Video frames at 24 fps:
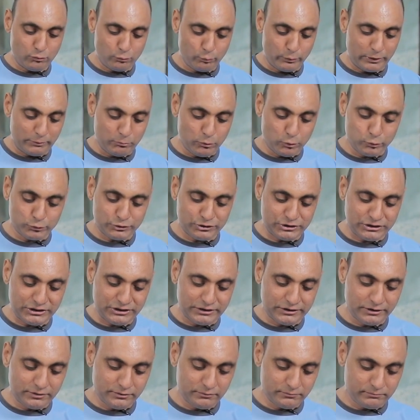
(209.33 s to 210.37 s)
One more
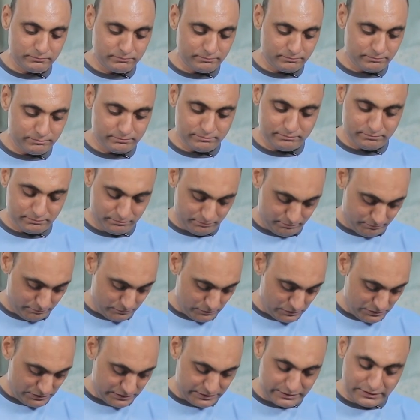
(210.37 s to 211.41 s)
sticker.
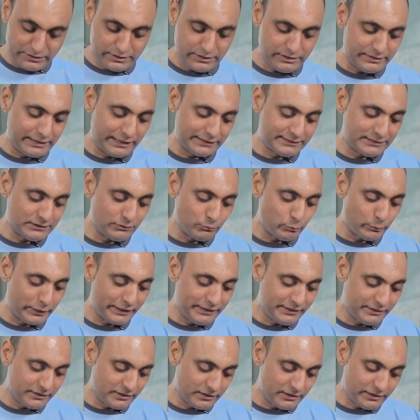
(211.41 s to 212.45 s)
That's in
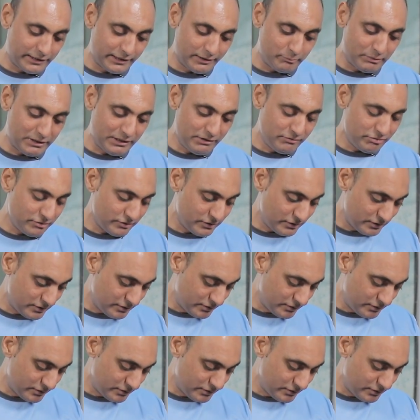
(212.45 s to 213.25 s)
white color, I believe.